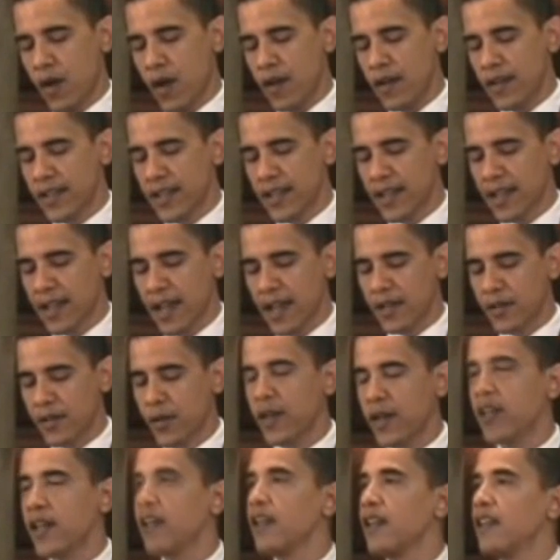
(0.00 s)

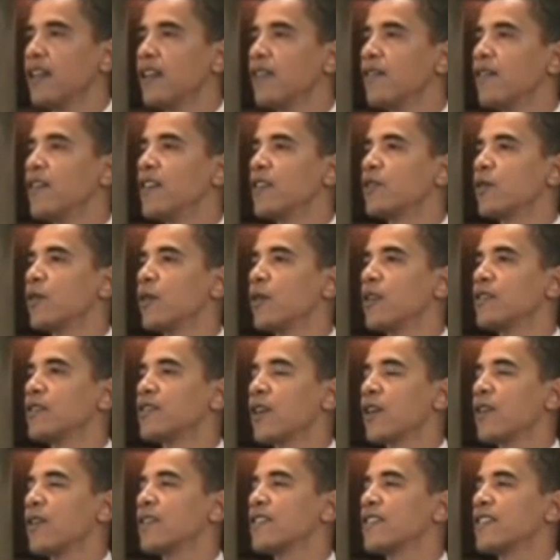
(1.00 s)
country, individual
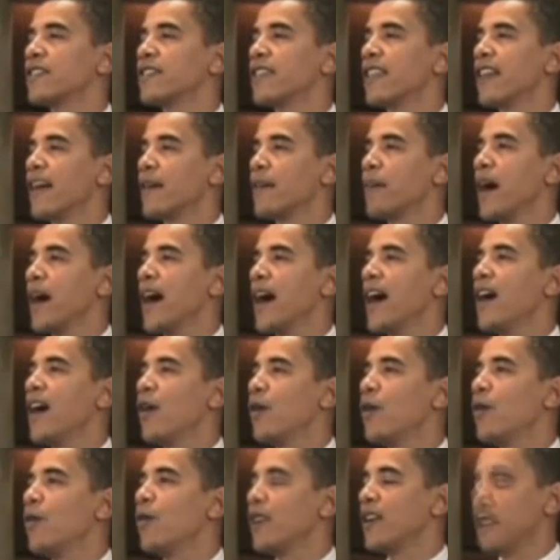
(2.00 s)
churches like my
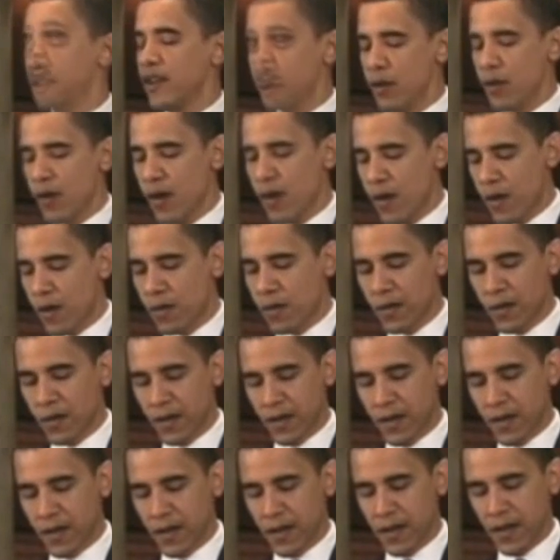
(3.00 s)
own and your own
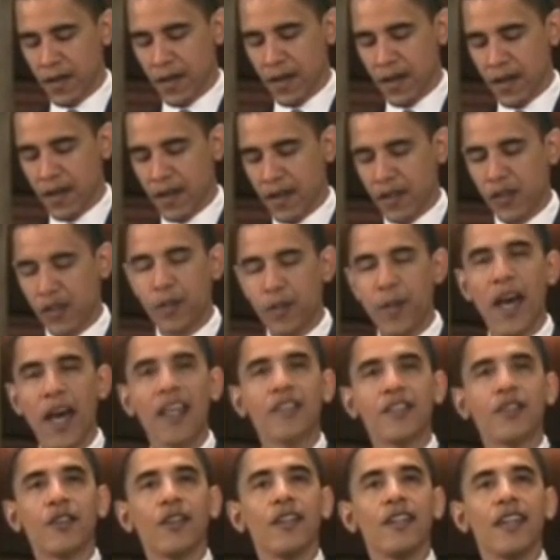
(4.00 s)
are
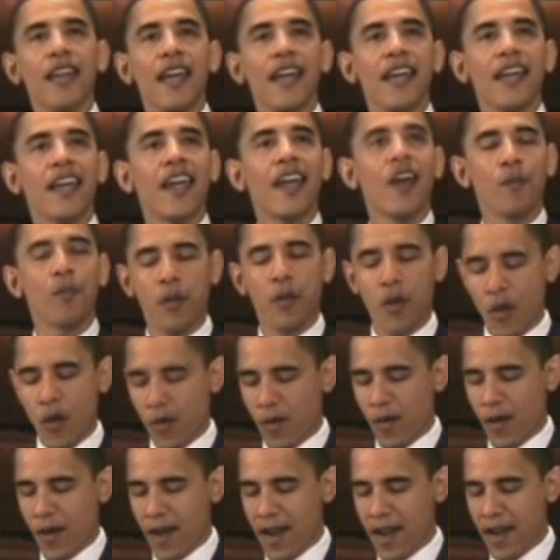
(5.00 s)
sponsoring daycare
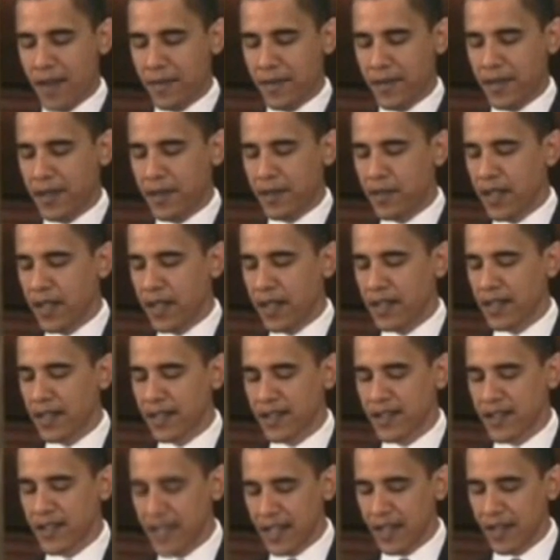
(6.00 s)
programs and building
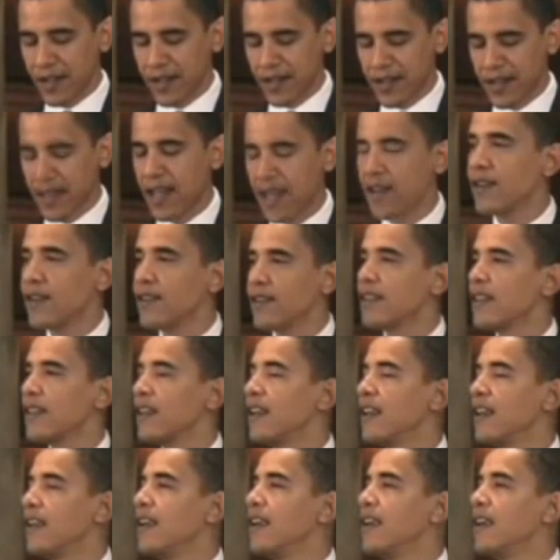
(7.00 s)
senior centers and
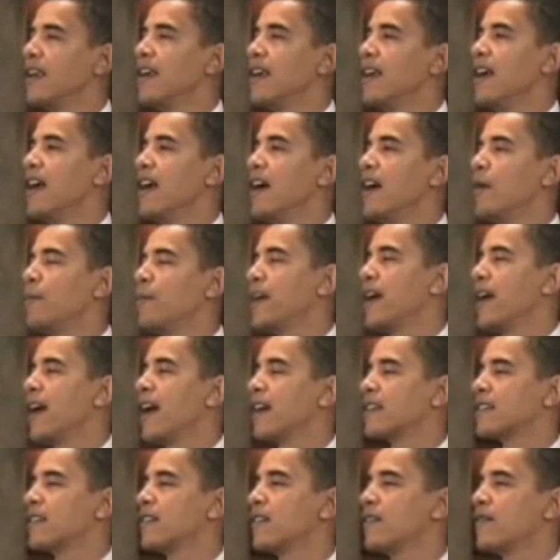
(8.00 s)
helping
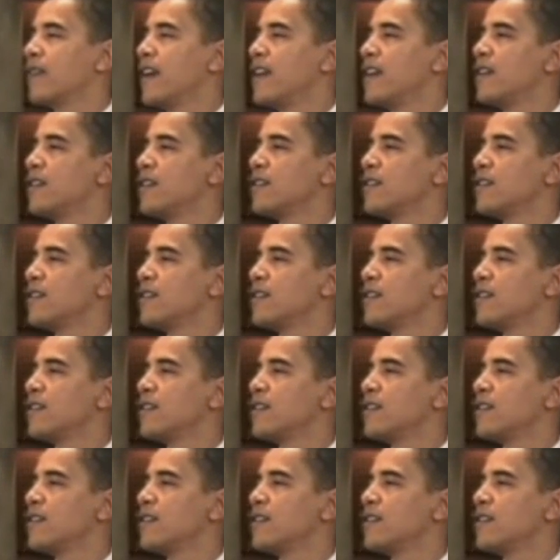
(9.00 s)
ex-offenders